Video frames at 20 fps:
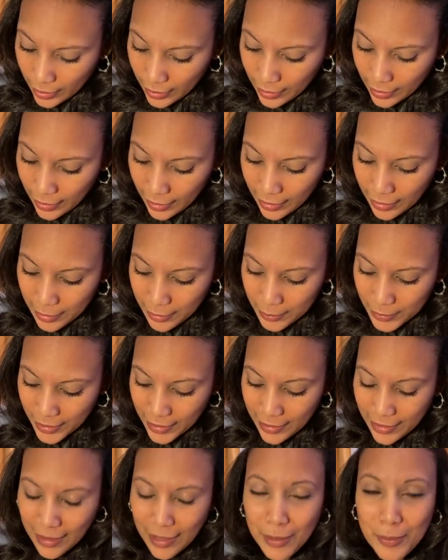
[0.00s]

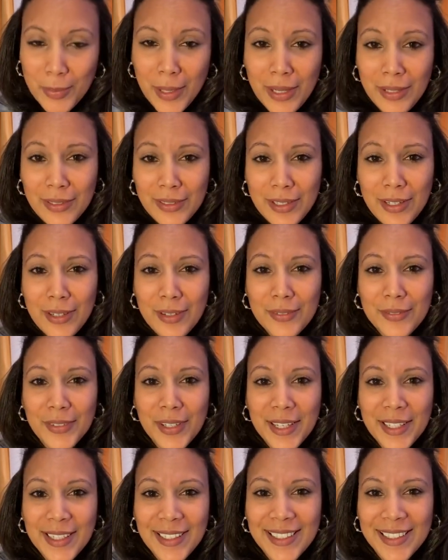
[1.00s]
About love,
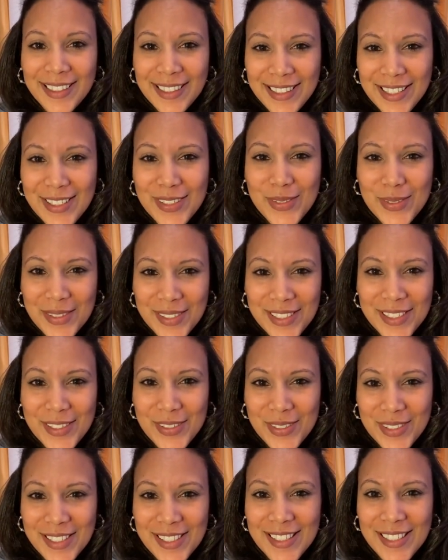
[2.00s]
right? This was
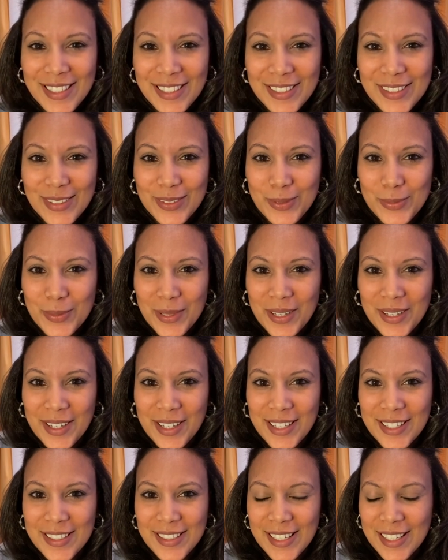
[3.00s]
interesting too about
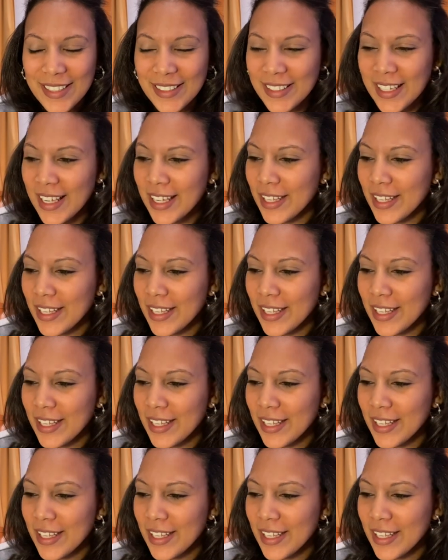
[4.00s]
architects.